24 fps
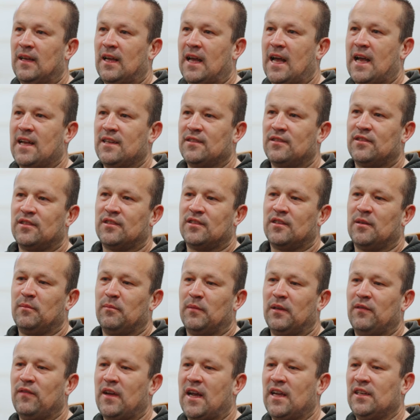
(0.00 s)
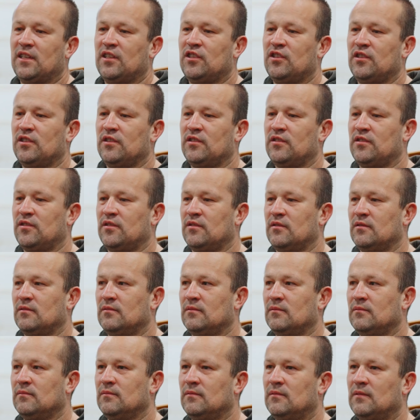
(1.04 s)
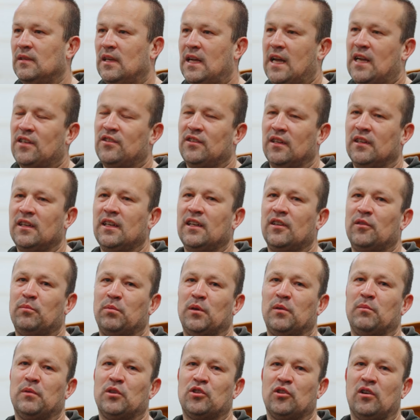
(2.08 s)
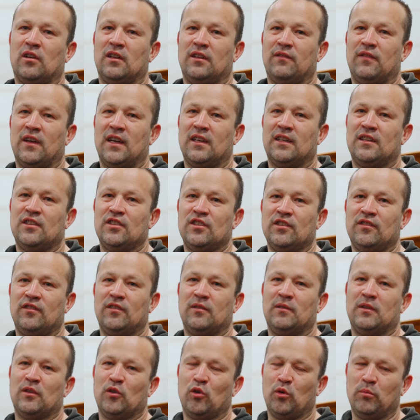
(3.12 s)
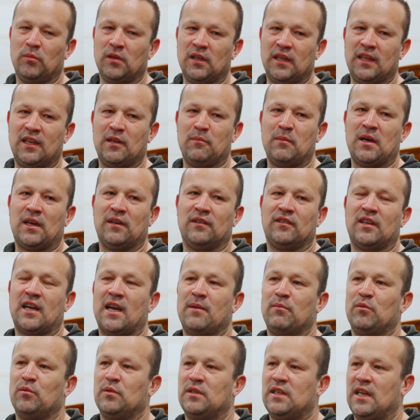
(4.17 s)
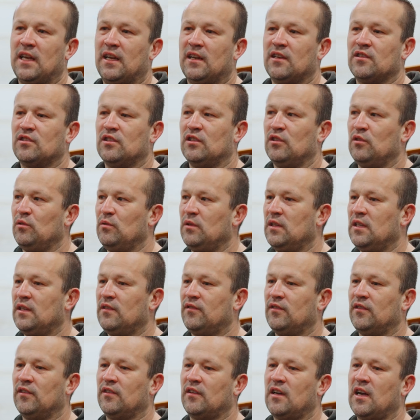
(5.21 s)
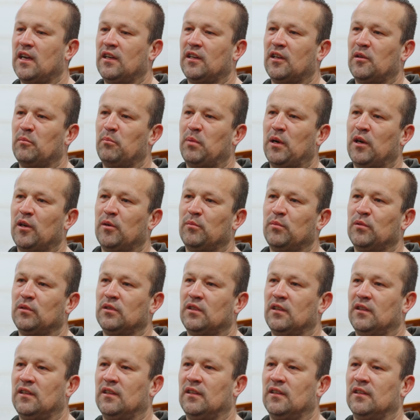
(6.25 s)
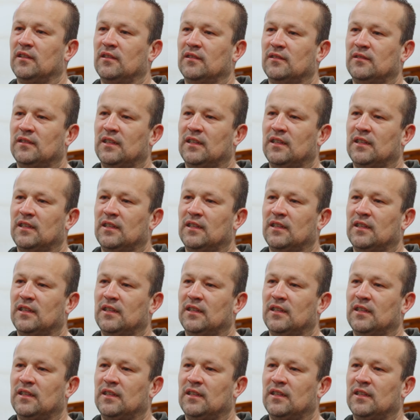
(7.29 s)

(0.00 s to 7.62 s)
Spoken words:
has some advantages, Actually, I think it's pretty much all advantages. Normally, the amount of time it would take us to do this is kind of comparable to the